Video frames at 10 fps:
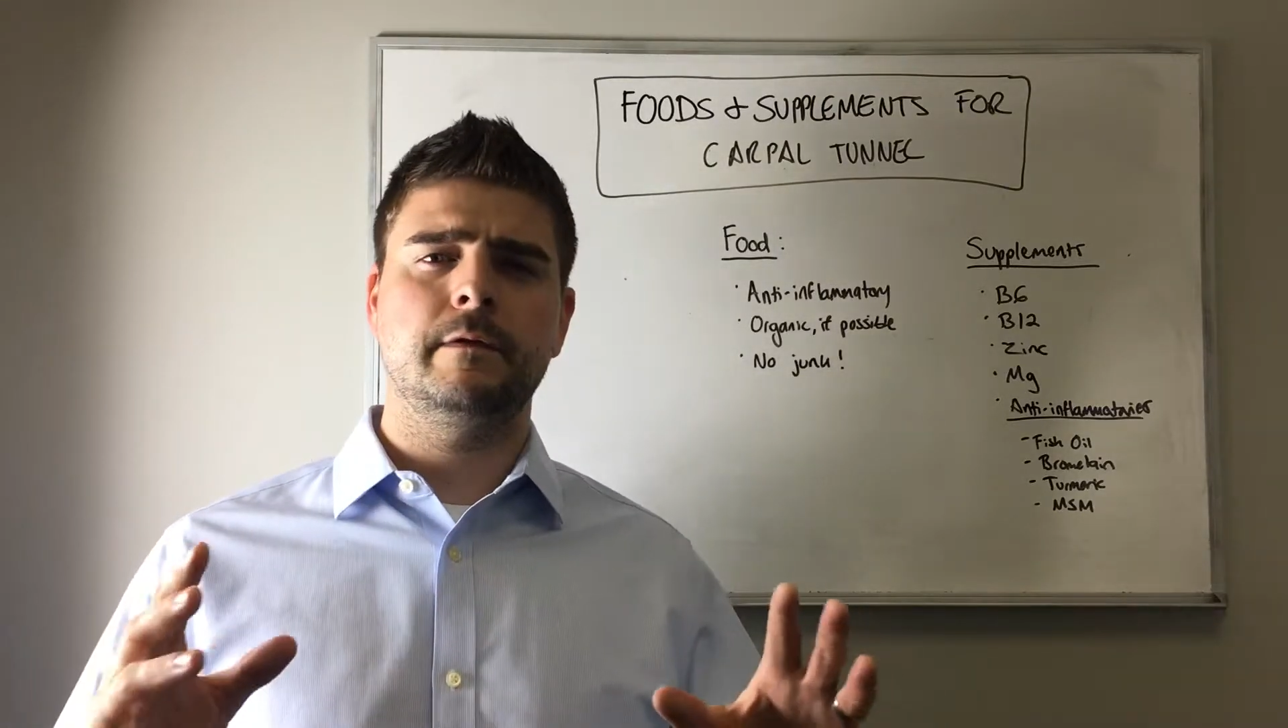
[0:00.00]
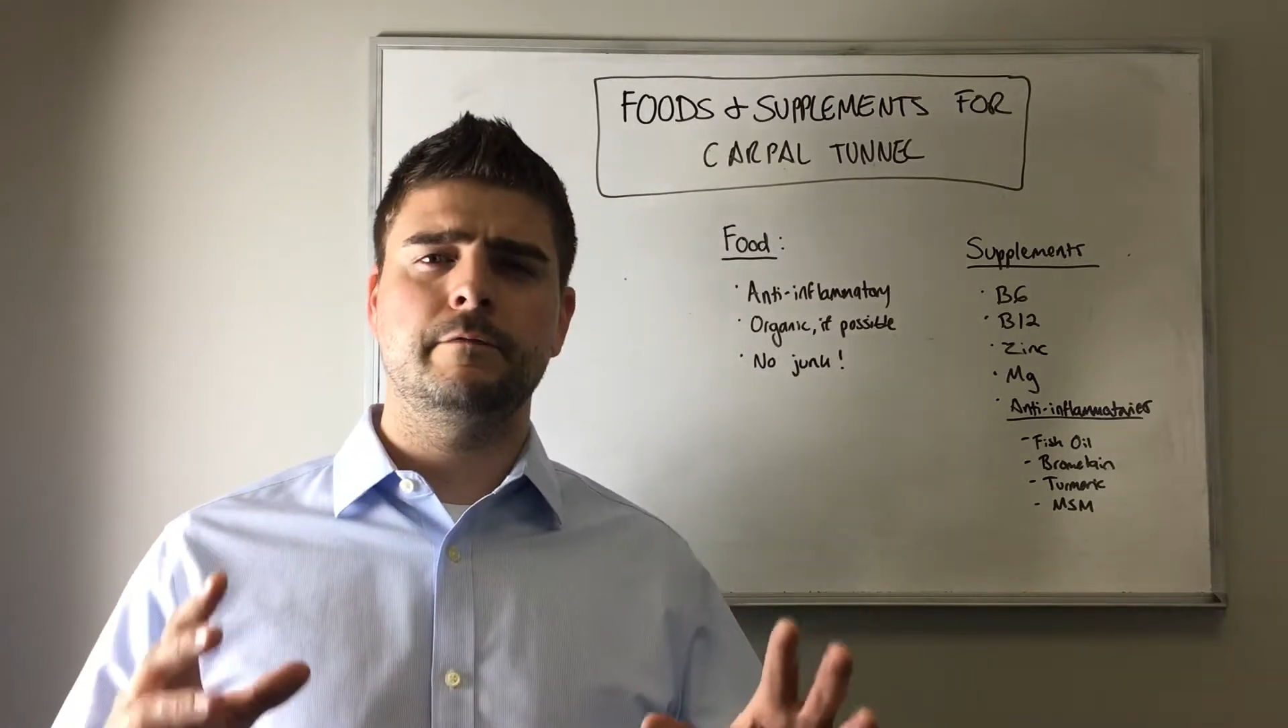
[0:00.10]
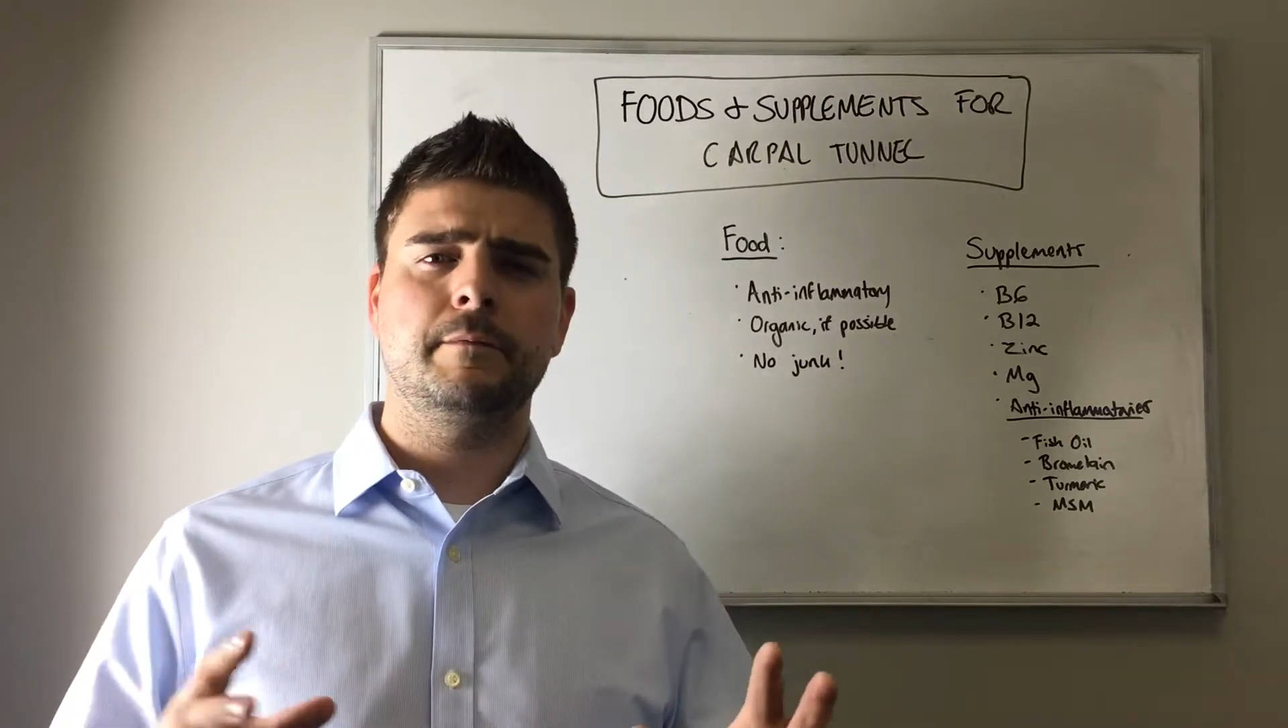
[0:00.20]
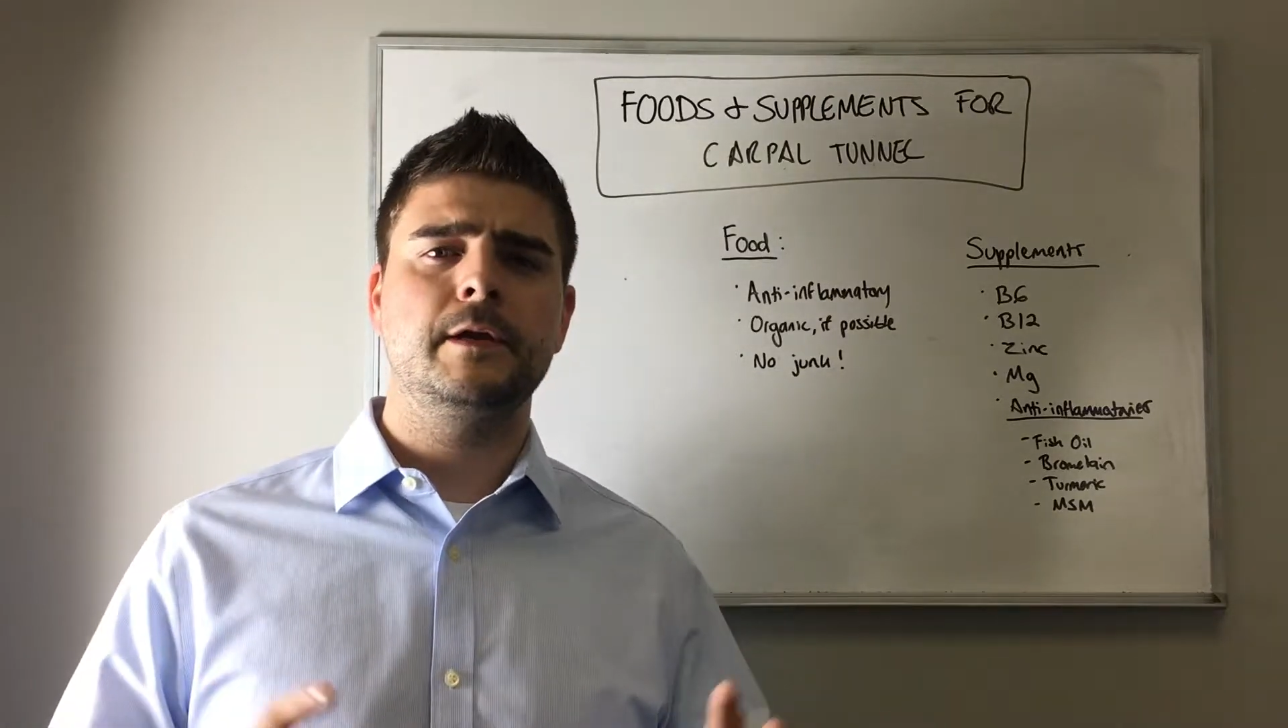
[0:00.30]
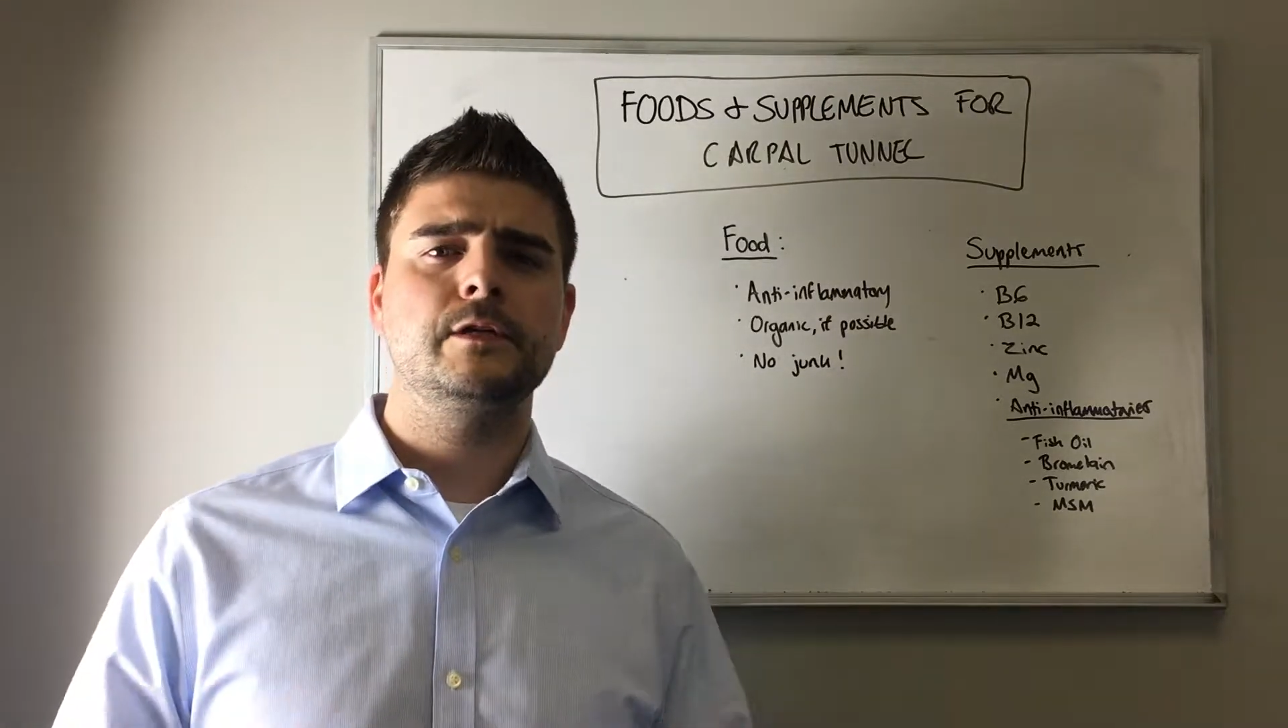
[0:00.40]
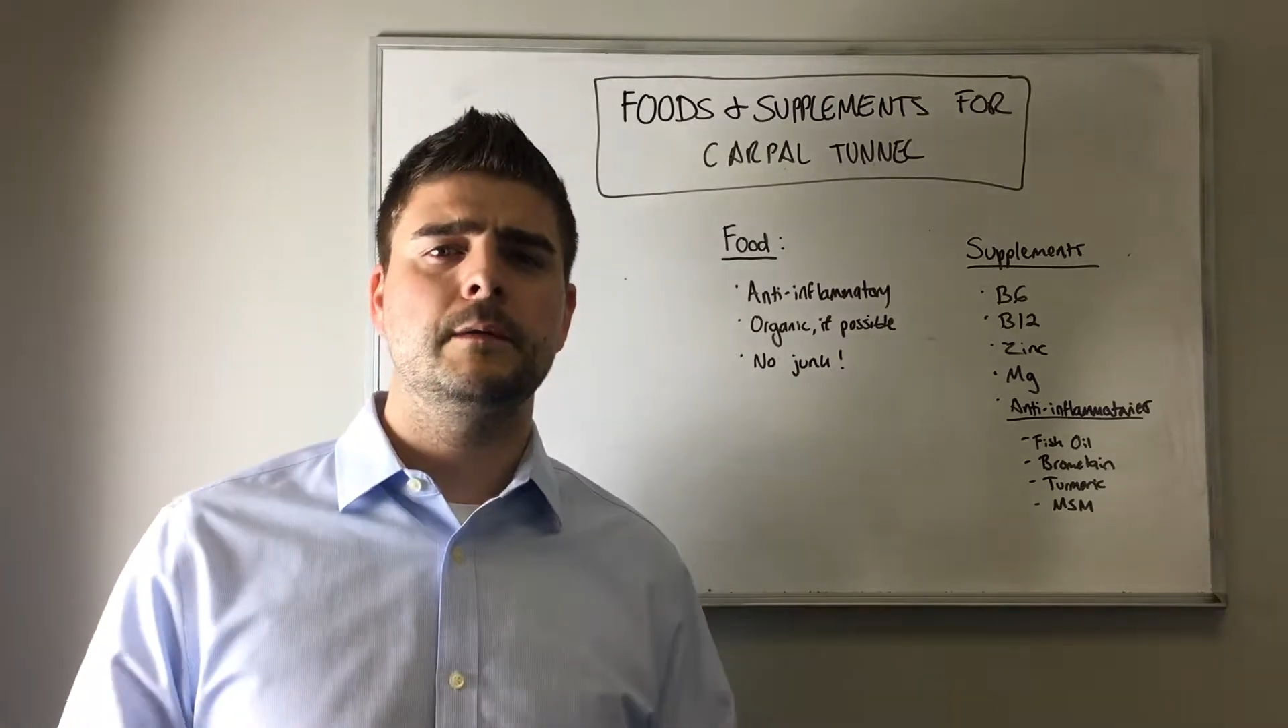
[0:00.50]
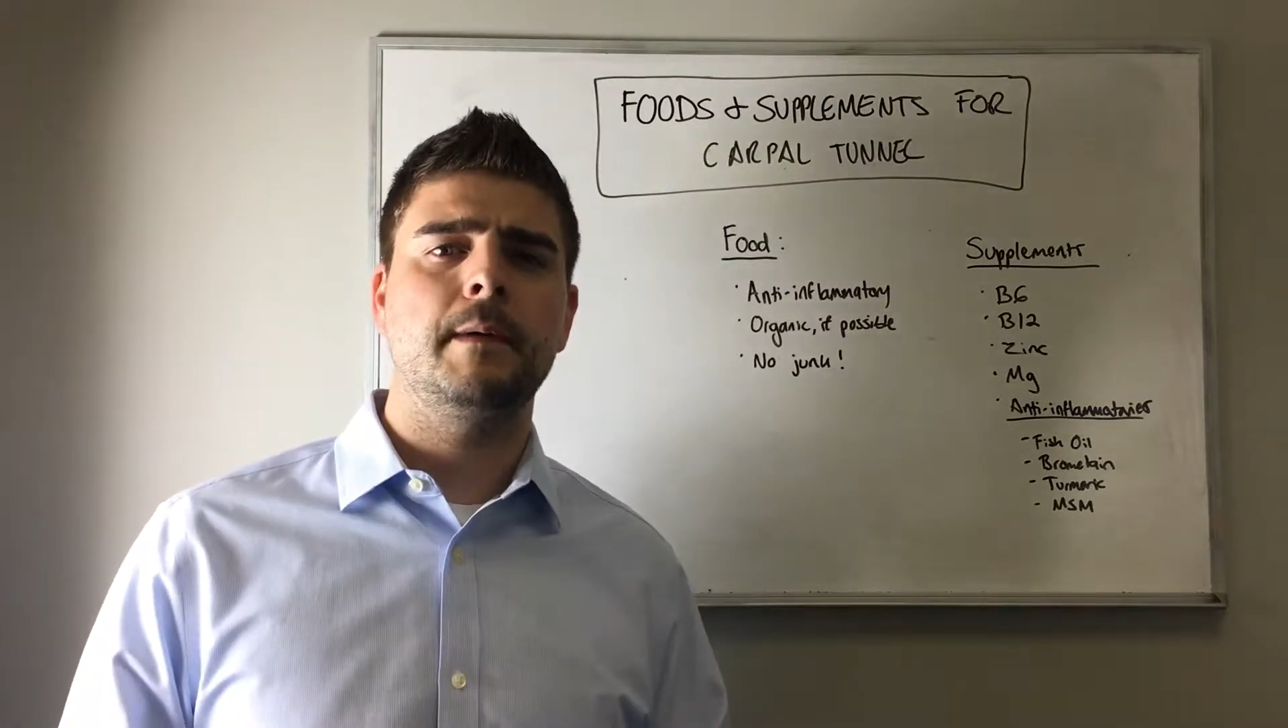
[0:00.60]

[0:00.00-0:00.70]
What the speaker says: information